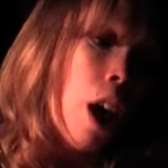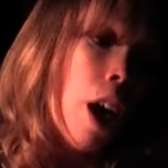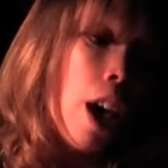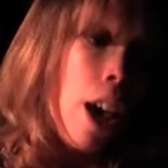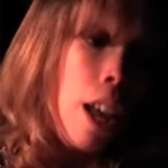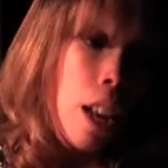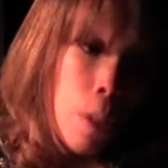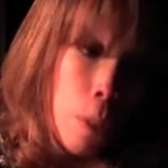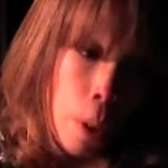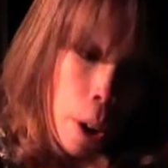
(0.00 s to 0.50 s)

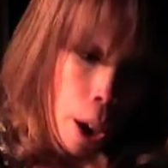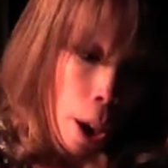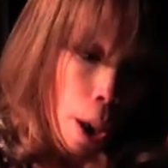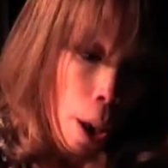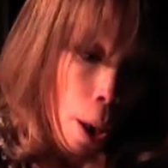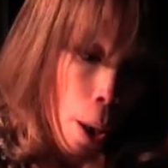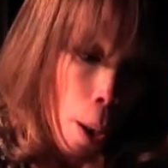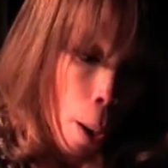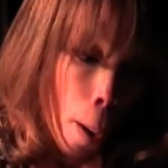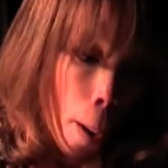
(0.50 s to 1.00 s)
Anyway,
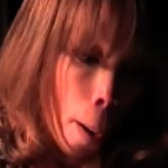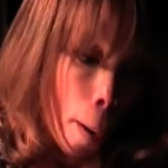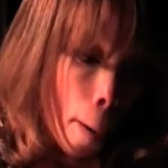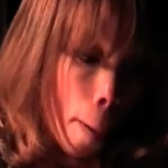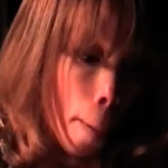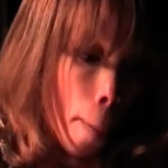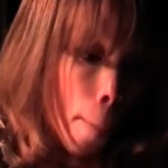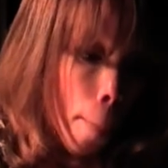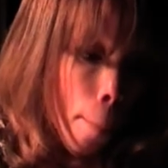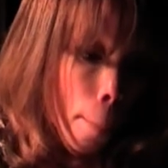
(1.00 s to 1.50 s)

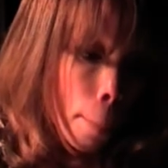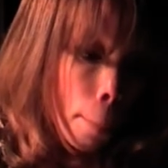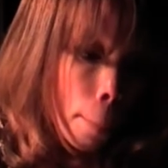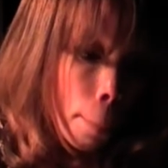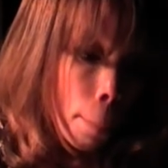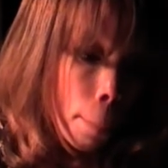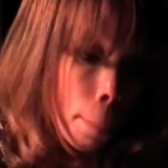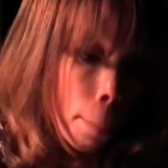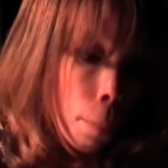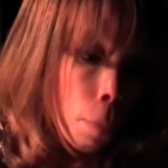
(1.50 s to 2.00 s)
um,
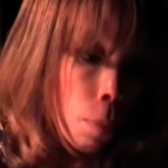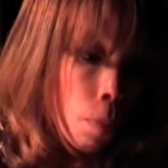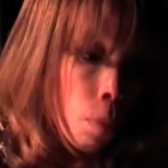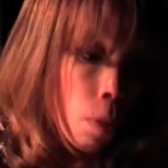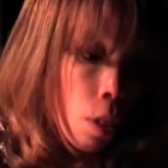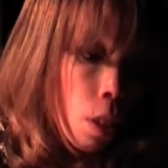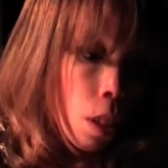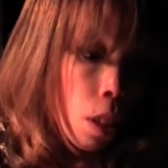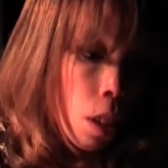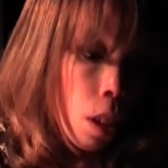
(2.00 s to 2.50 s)

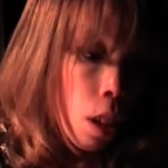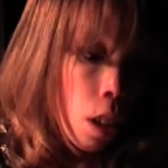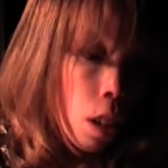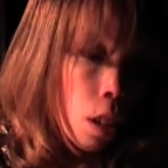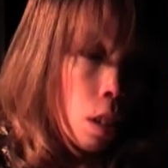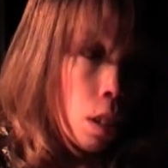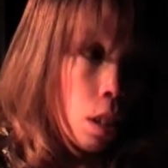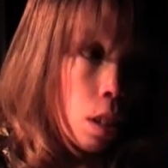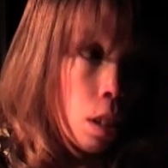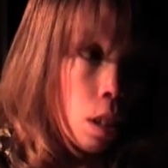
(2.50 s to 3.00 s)

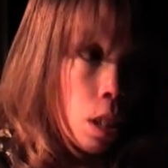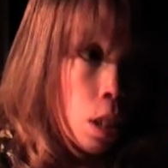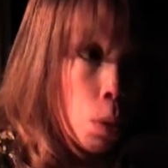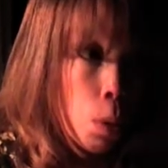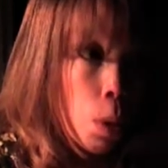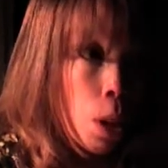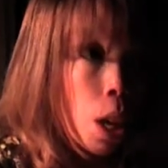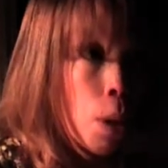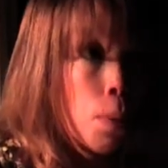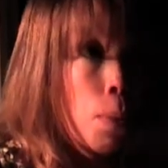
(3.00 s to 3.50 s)
this
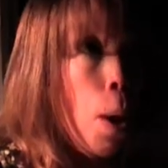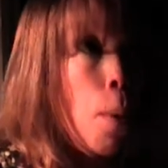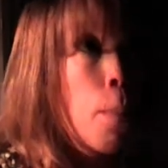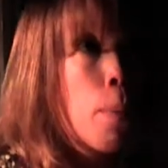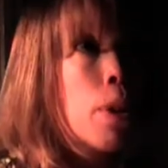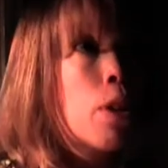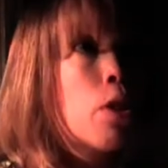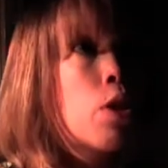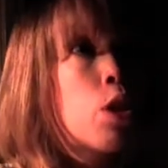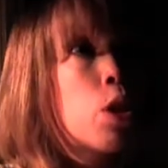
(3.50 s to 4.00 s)
week I'm
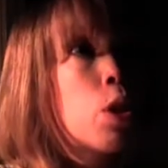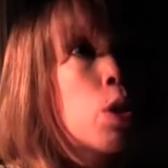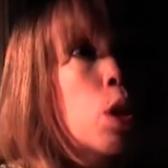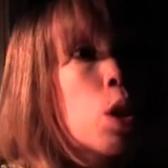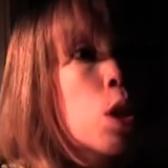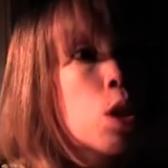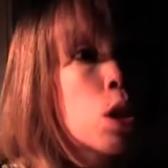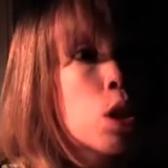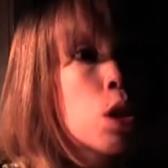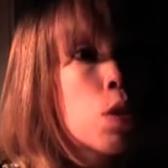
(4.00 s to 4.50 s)
hoping to do
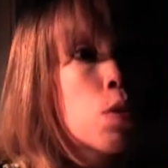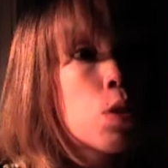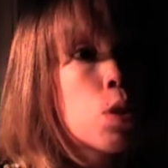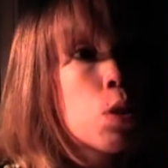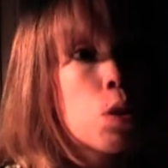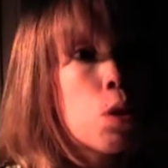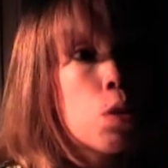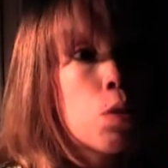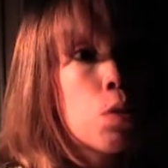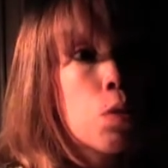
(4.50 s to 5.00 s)
lots of sort
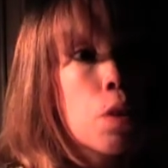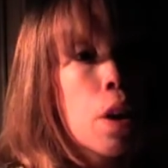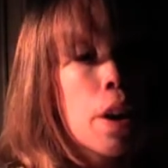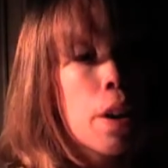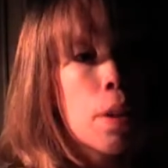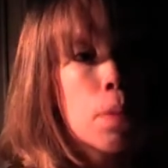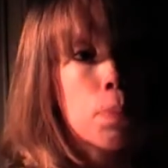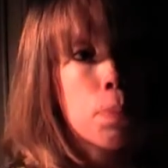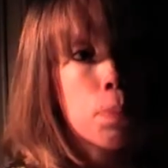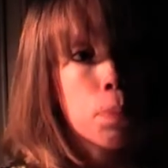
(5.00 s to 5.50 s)
of
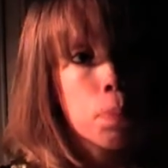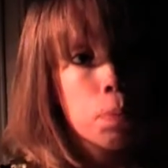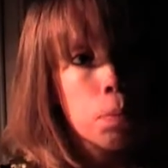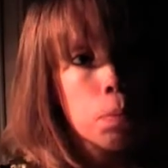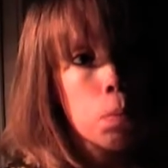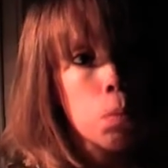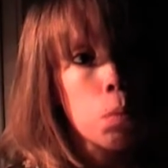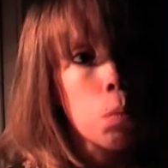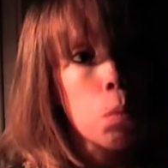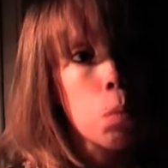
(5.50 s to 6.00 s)
um,
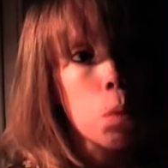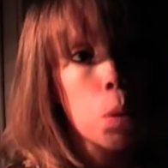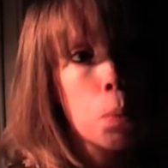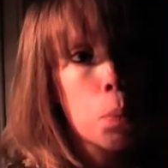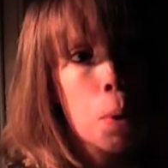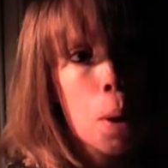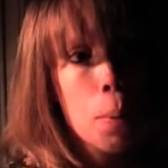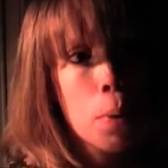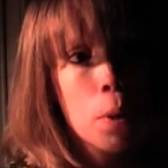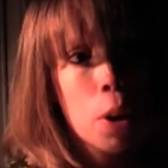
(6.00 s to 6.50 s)

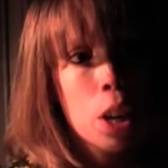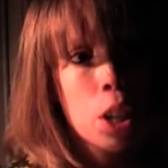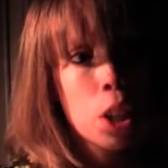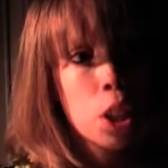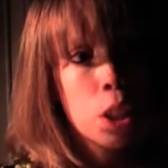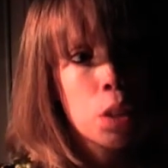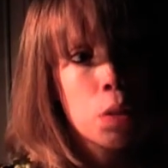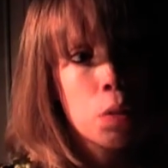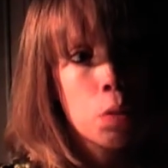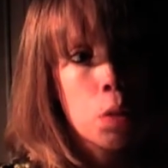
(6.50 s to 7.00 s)

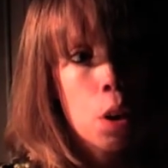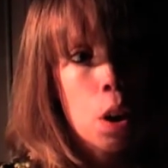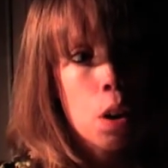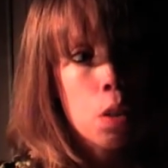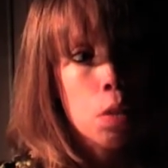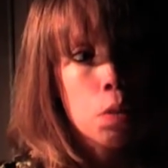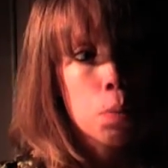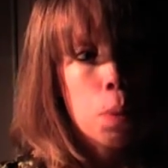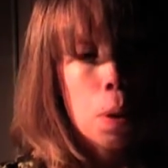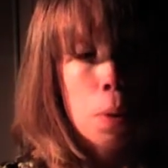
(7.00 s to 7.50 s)
preparation
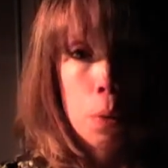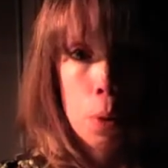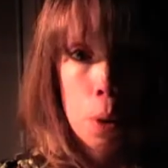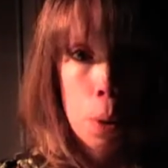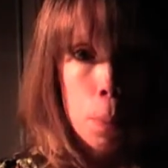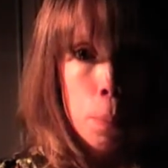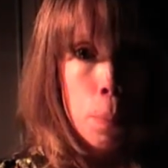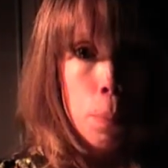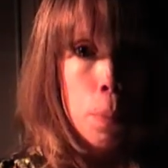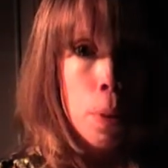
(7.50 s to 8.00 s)
of my
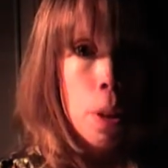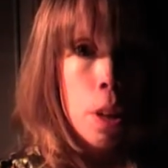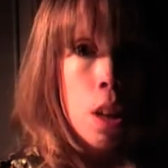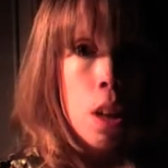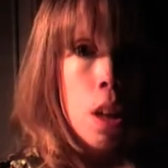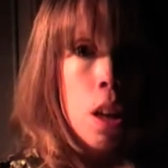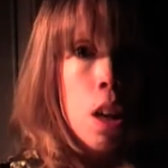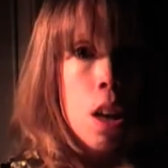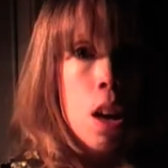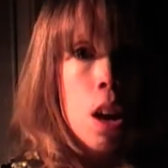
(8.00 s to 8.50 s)
room,
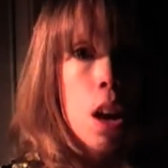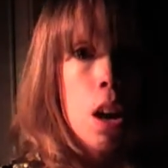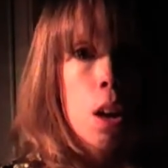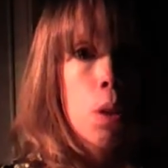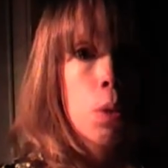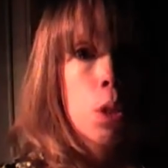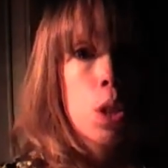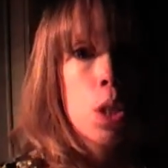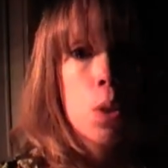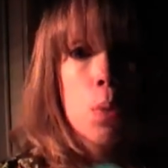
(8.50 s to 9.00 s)
uh,
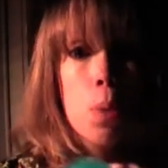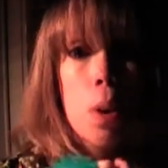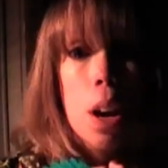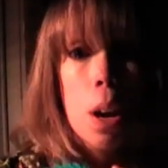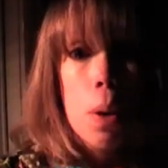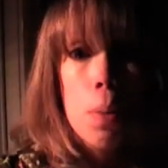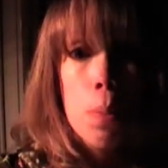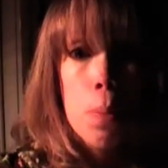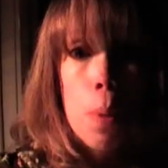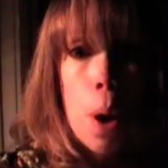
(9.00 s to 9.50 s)
which is where
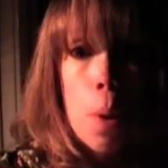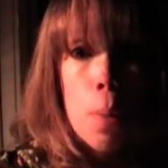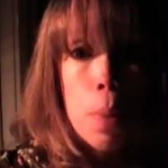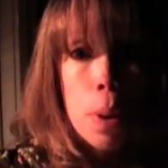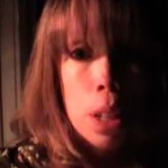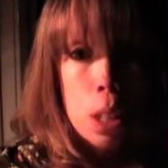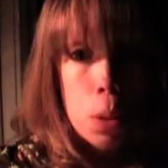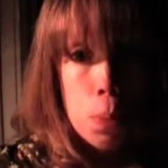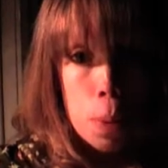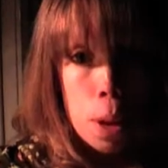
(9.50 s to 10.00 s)
I'm
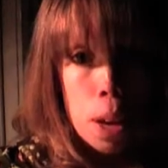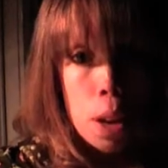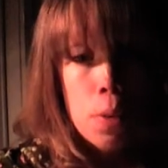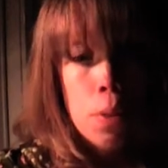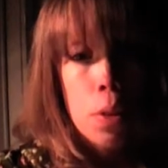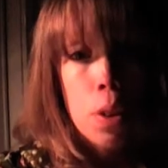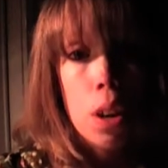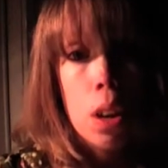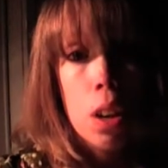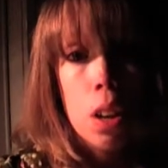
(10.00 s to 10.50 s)
hoping to be
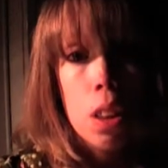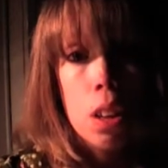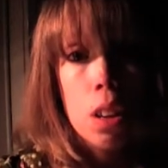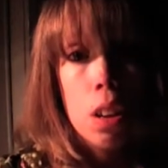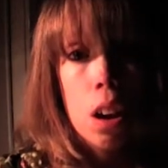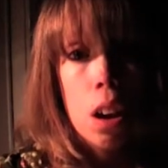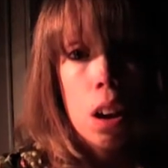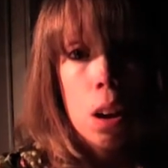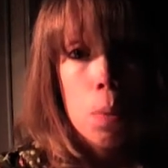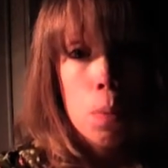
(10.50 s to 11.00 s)
for a lot of the
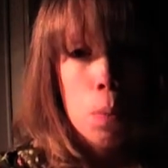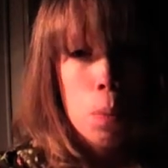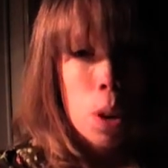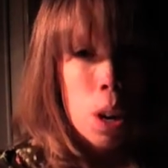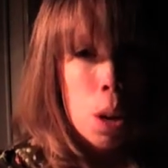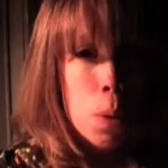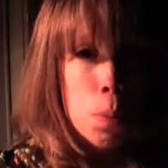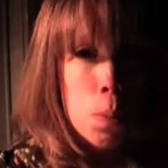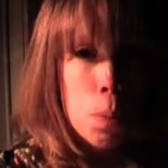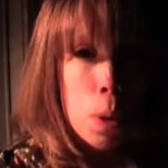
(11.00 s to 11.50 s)
time when
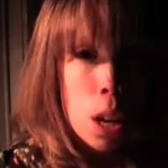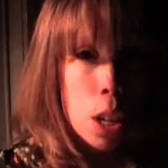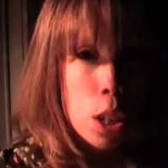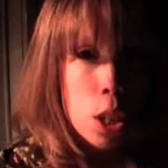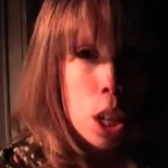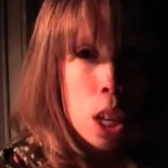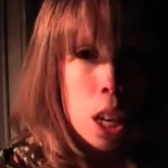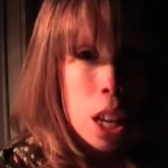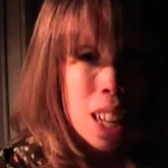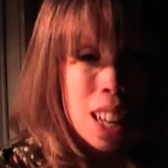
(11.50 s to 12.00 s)
I'm
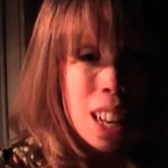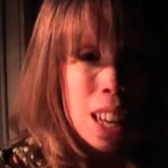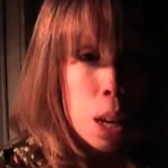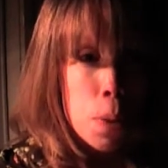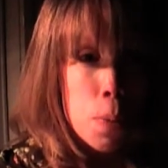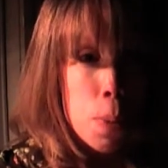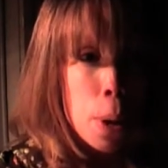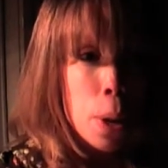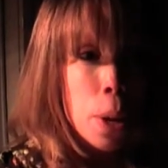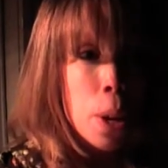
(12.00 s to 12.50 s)
actually in
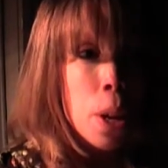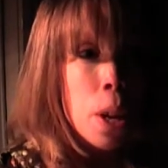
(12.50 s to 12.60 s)
labour.